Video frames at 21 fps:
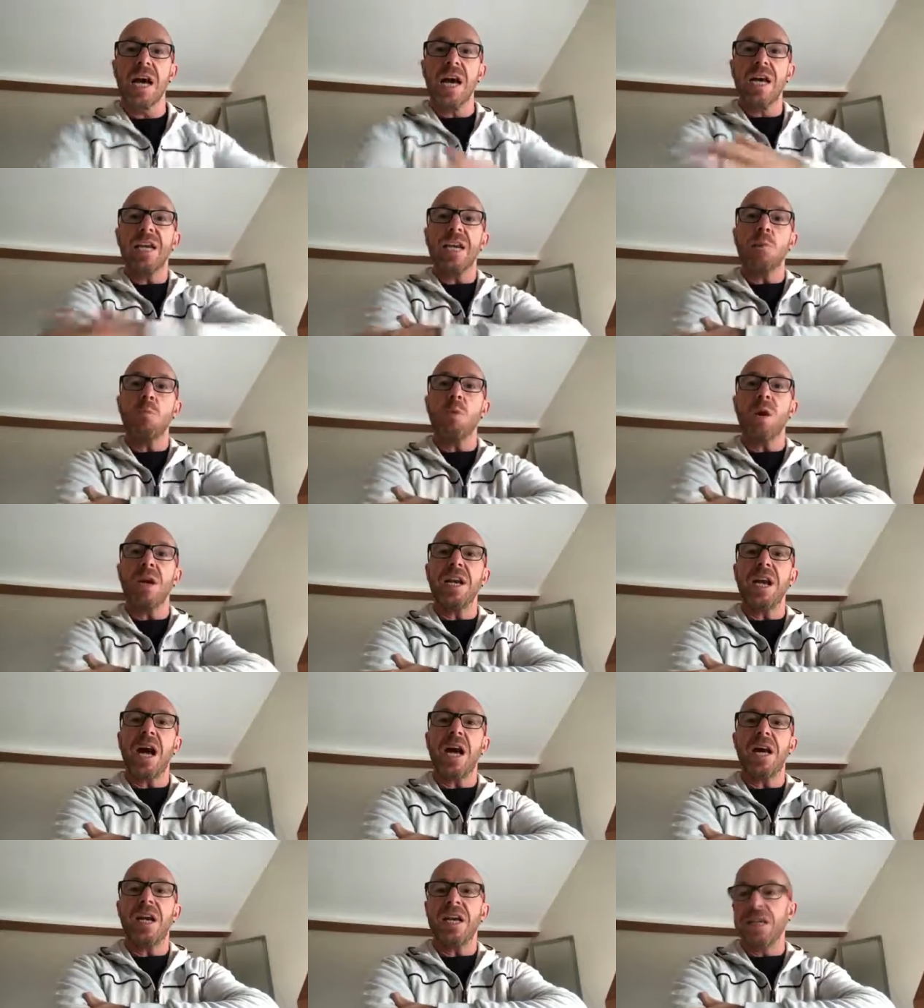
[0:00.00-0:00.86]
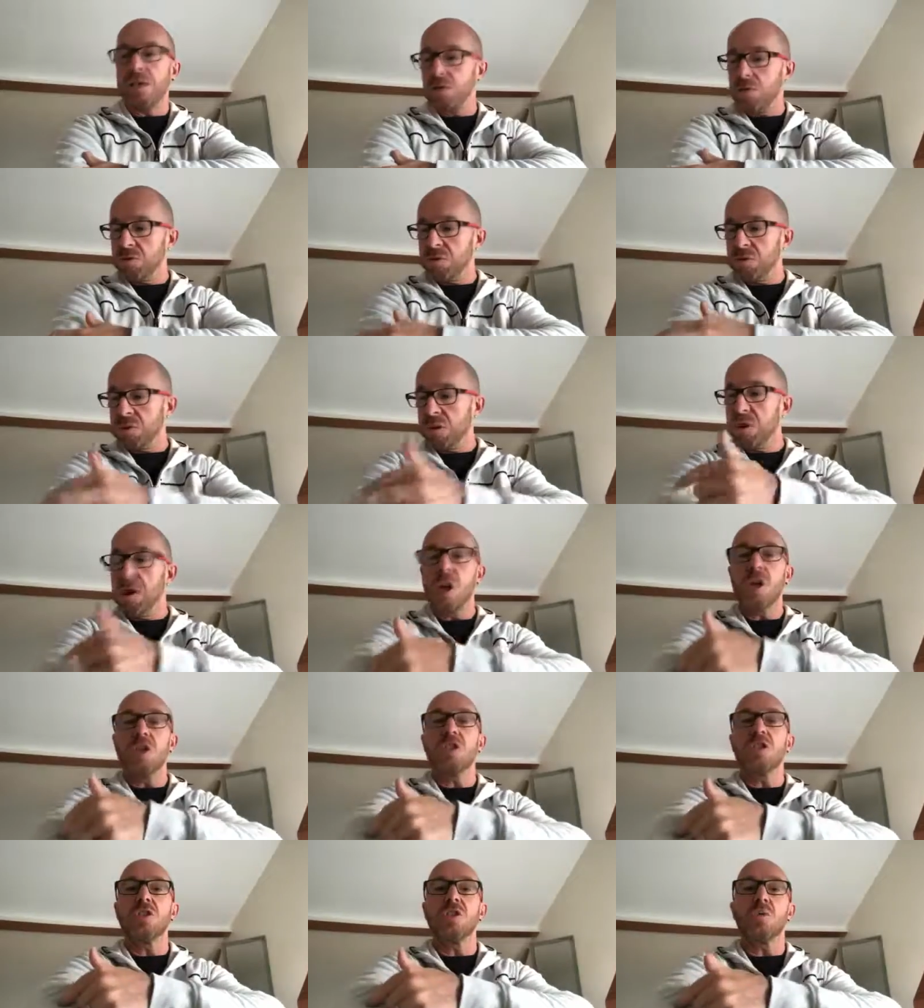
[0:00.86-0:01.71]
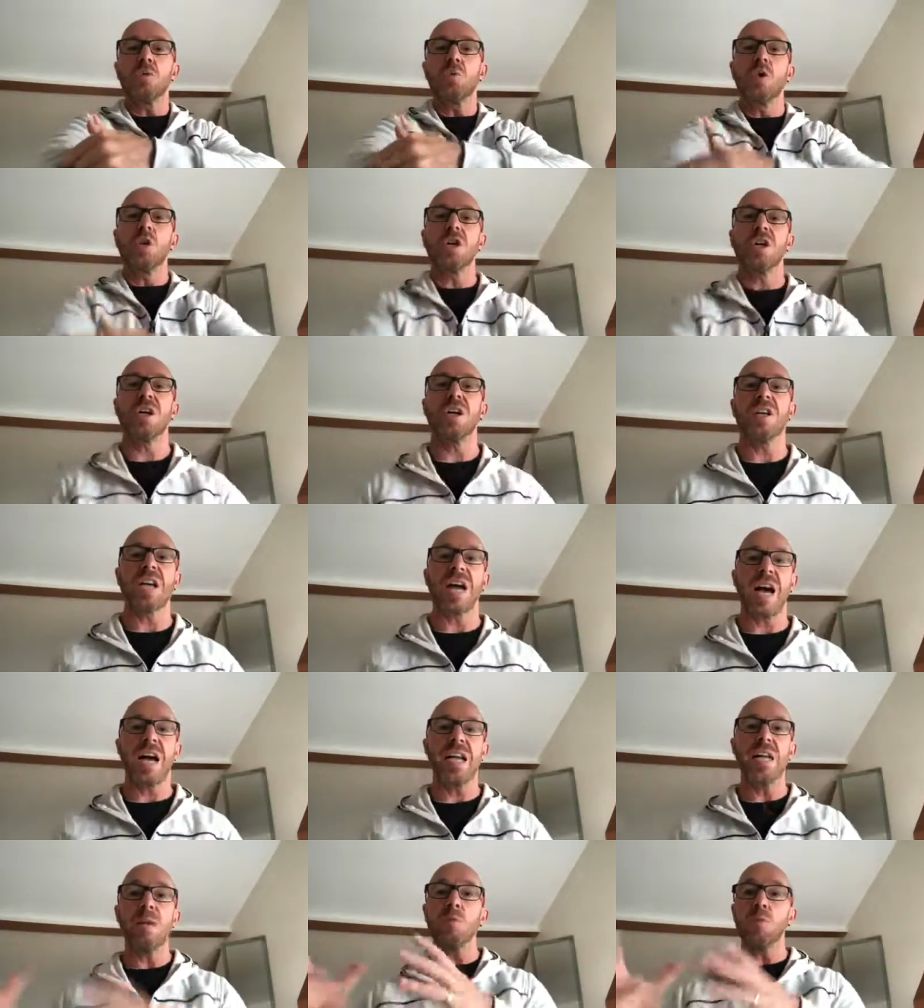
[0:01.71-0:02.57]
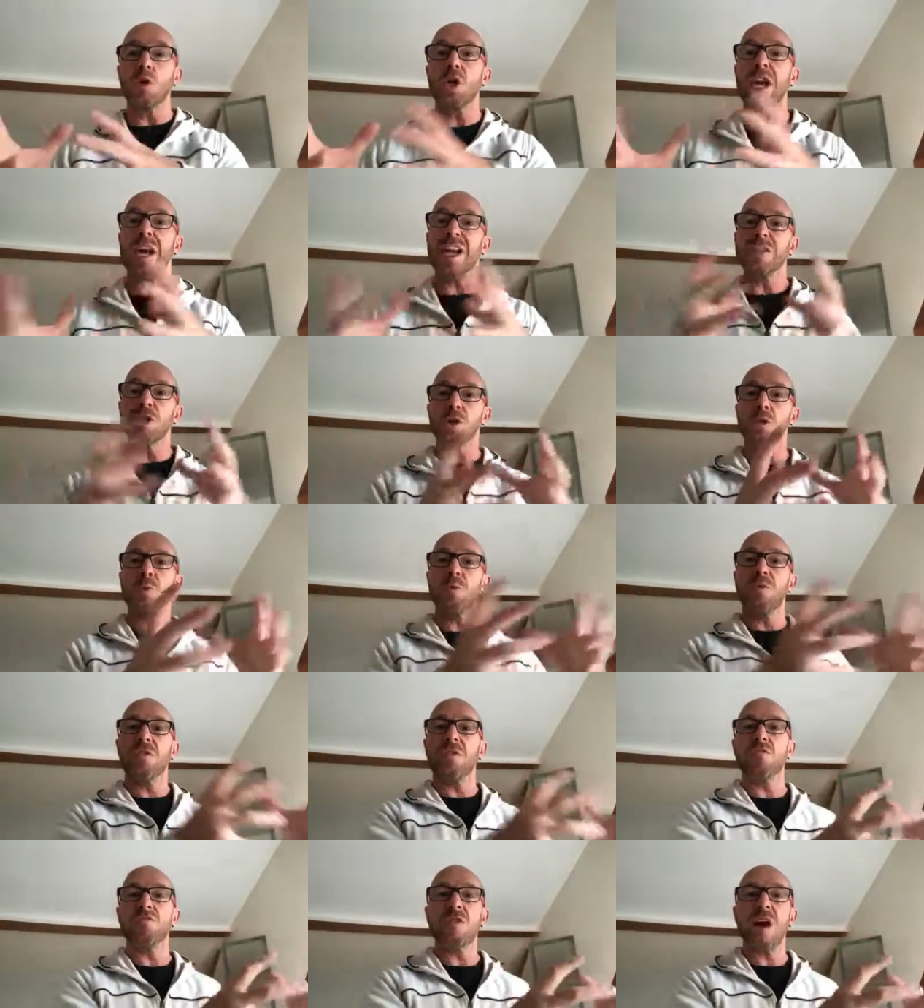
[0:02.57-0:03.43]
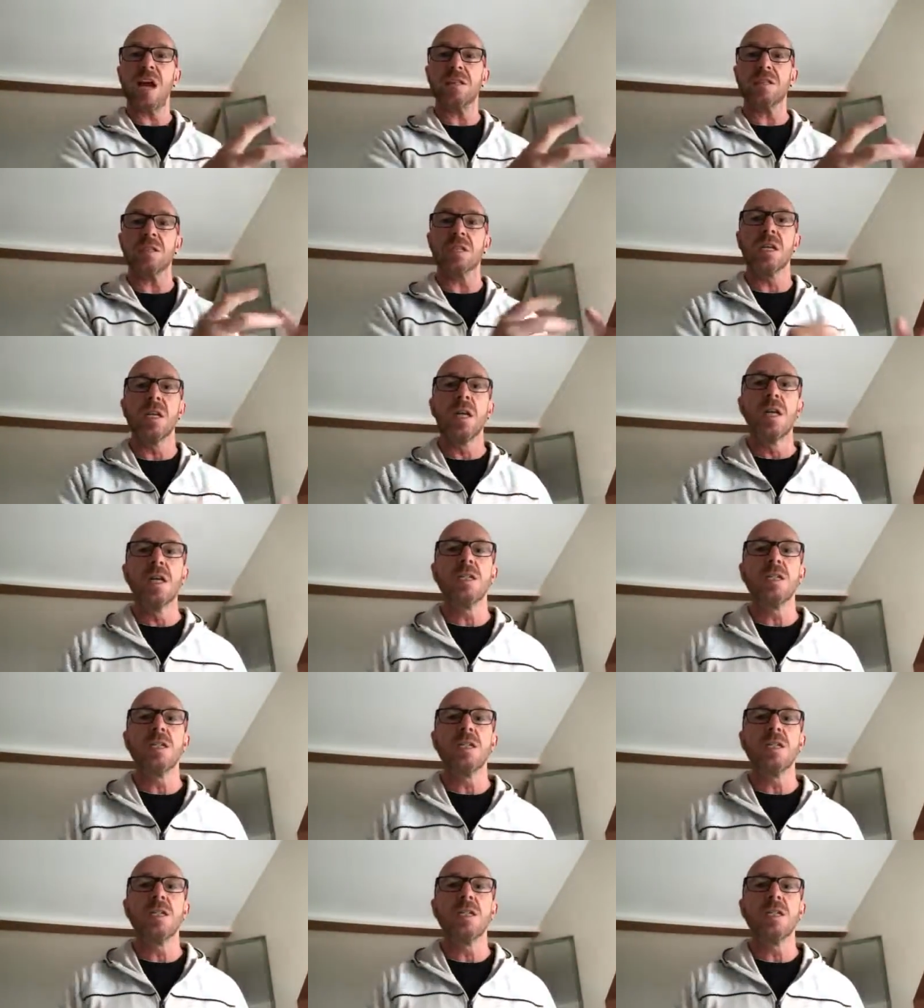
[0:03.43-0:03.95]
and then when that heals, I can do some work on that, and it will catch up with the rest.